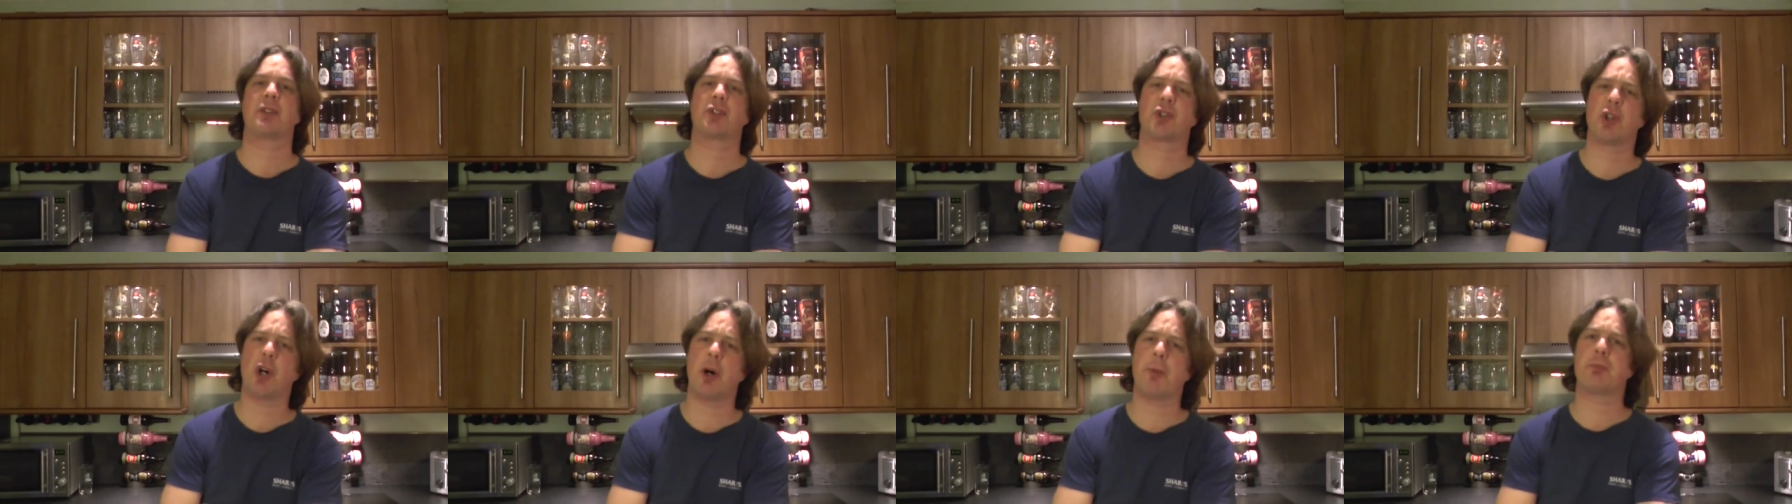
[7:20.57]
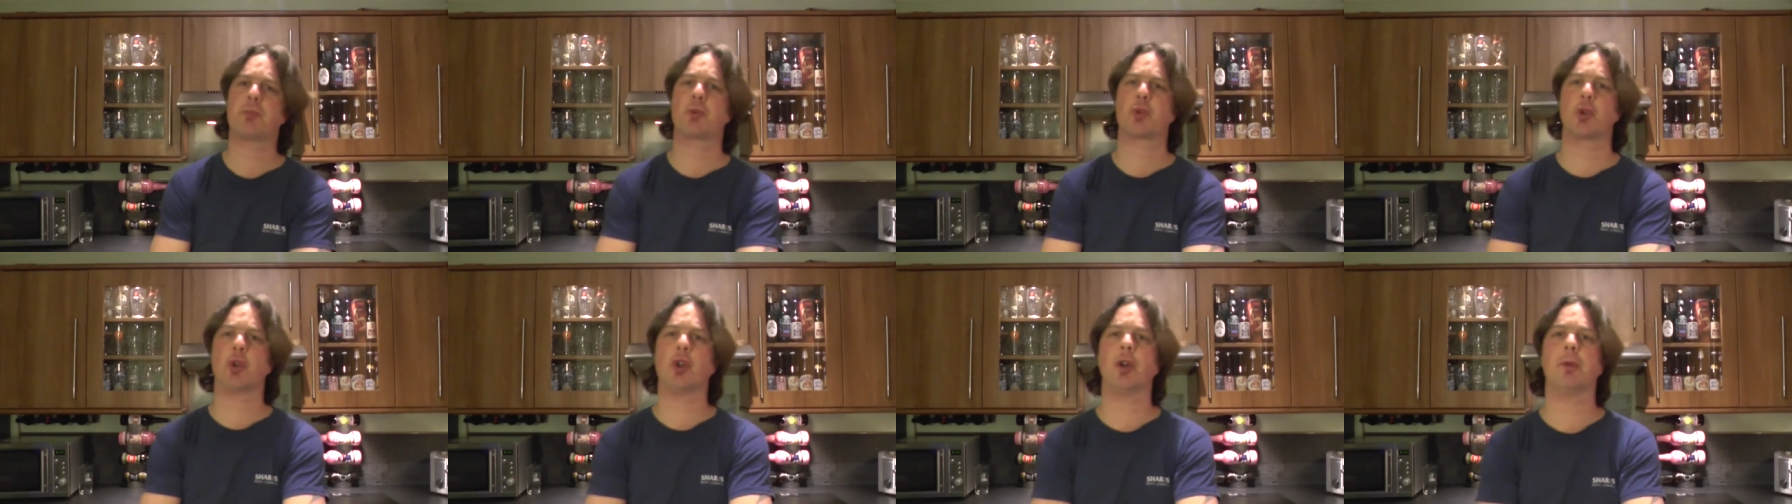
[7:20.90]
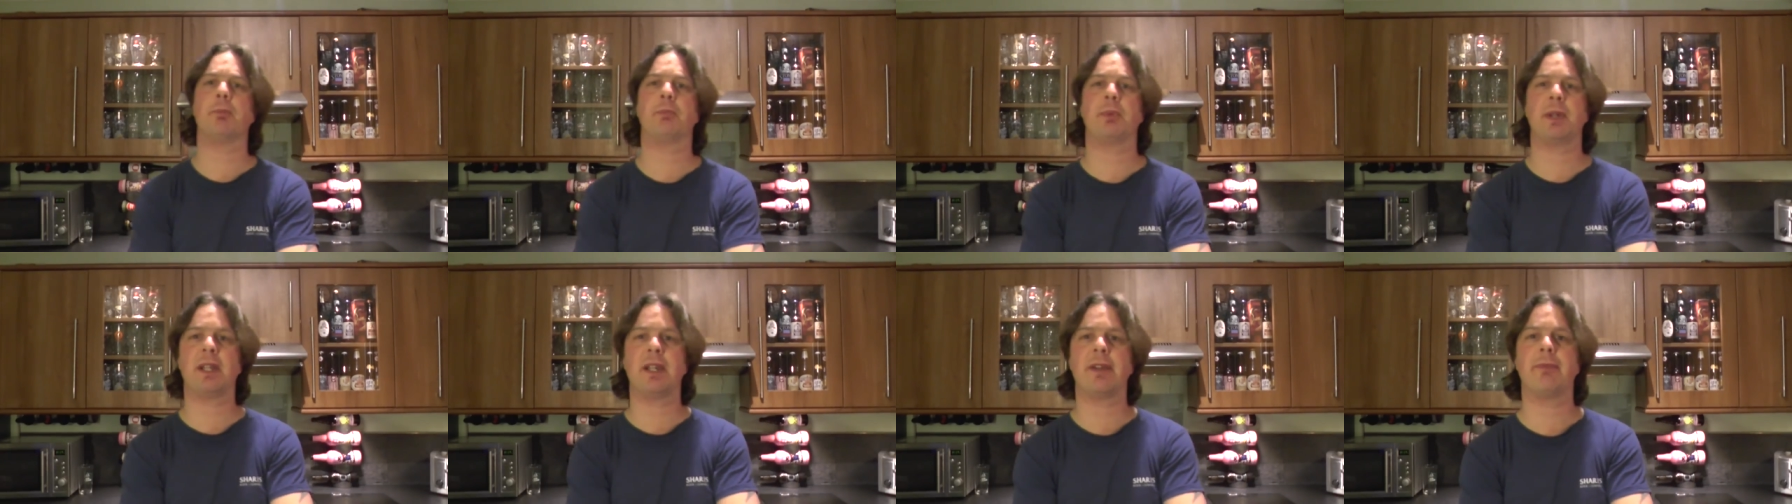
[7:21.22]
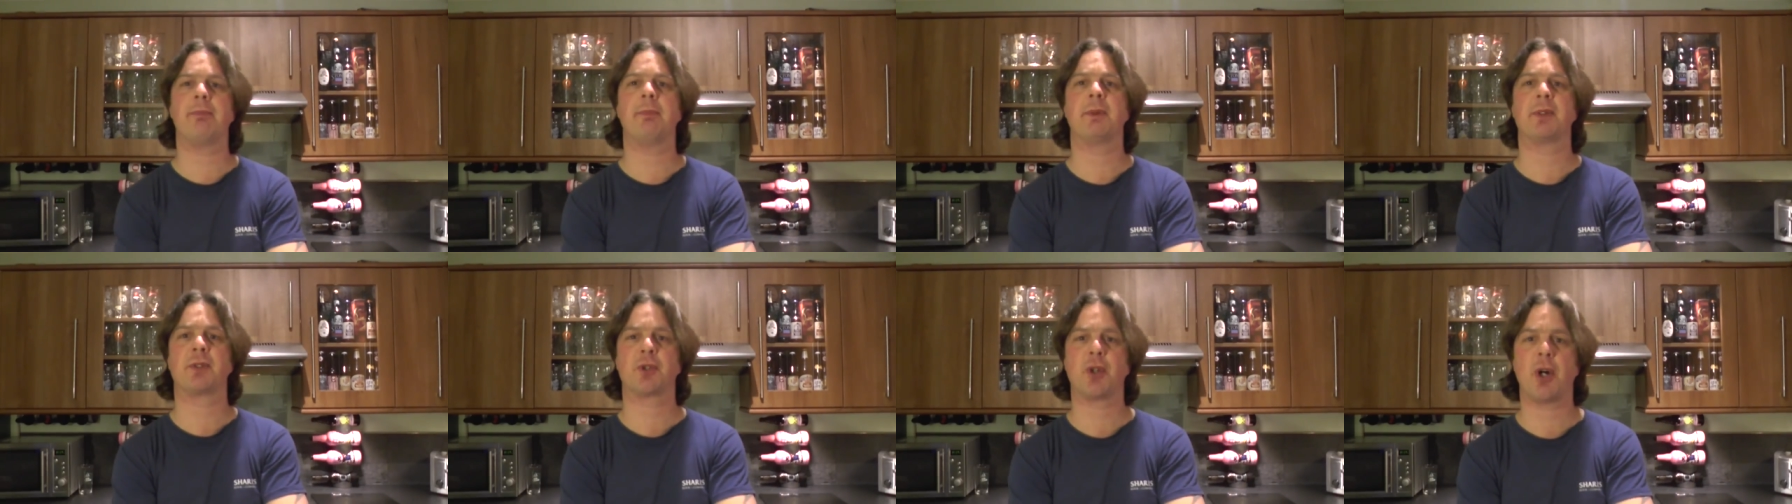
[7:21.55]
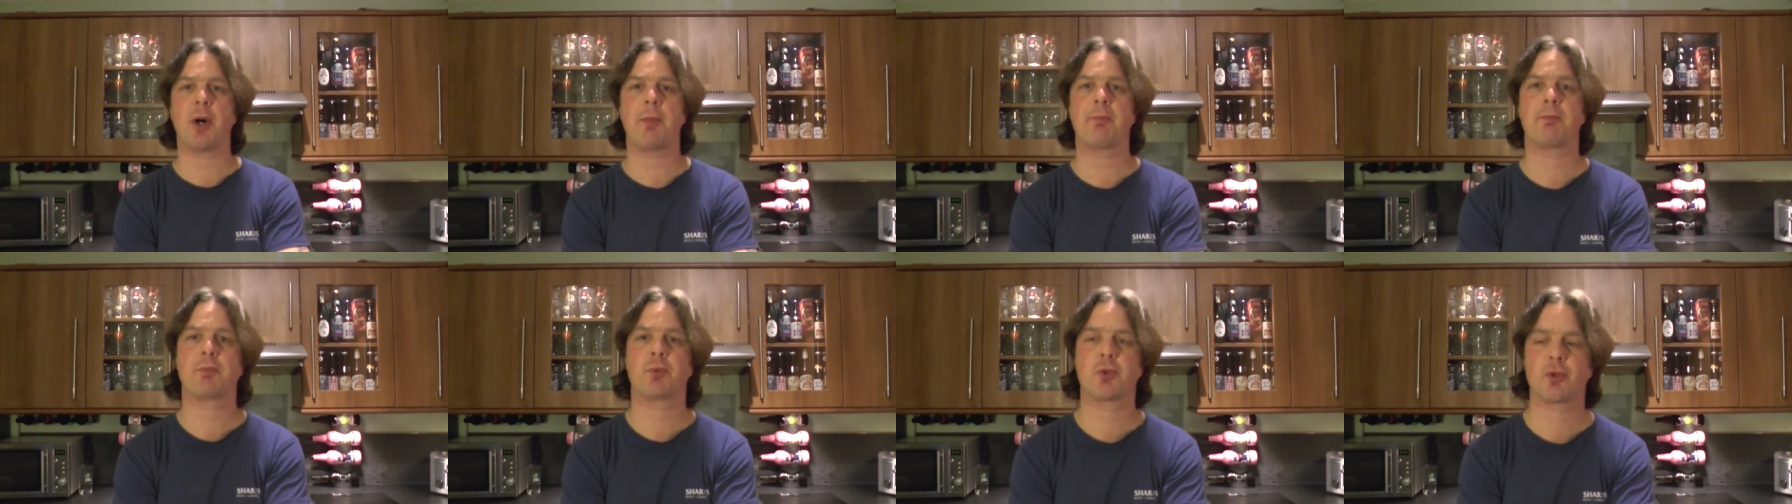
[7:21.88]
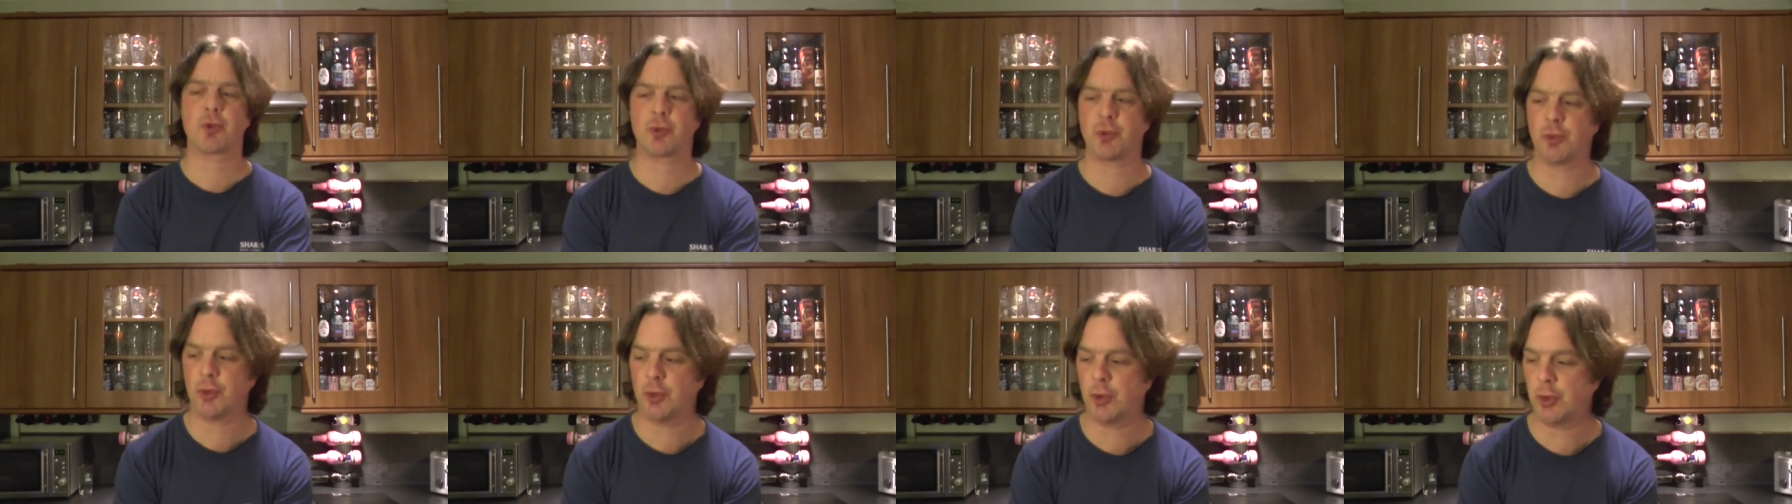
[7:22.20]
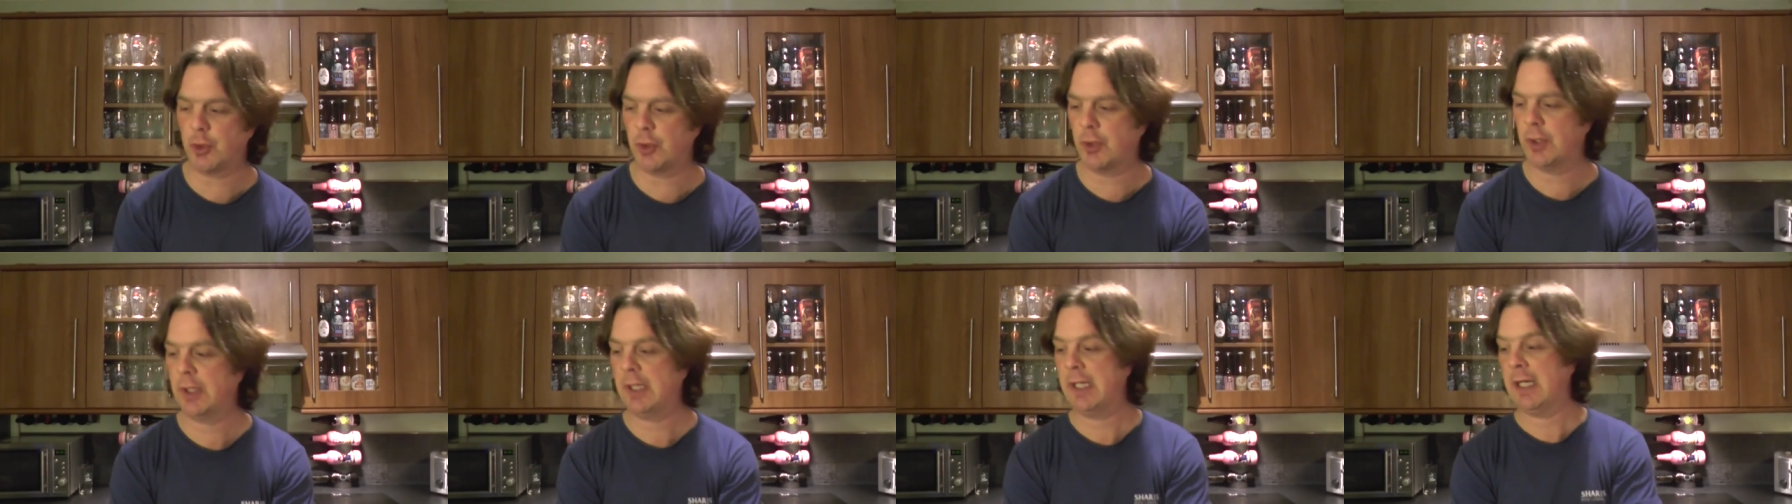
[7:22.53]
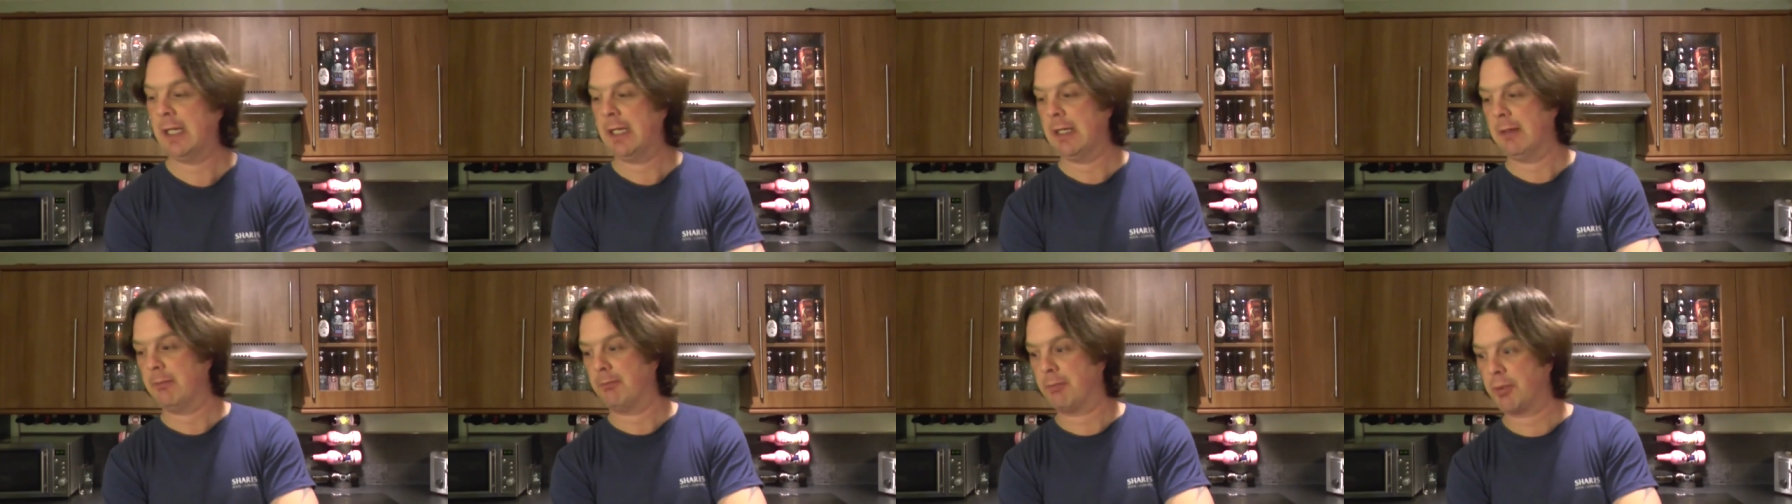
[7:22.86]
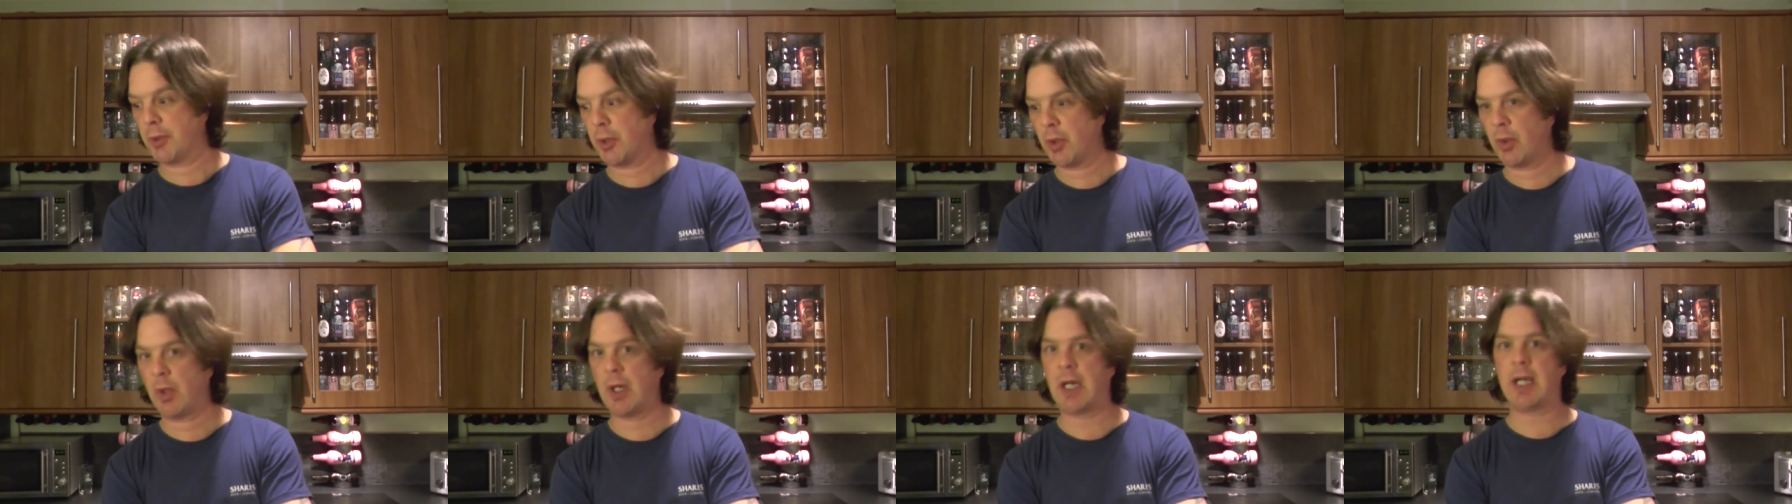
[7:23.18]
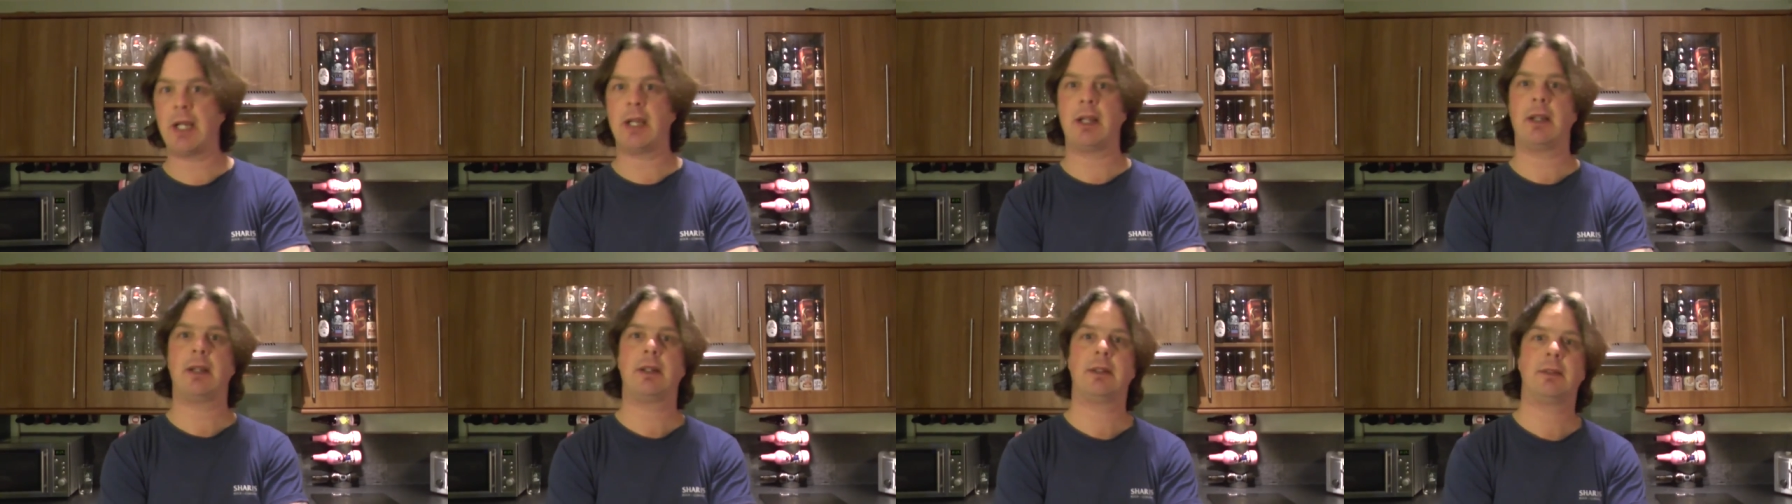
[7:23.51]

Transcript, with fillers: Top draw beer from a top draw brewer.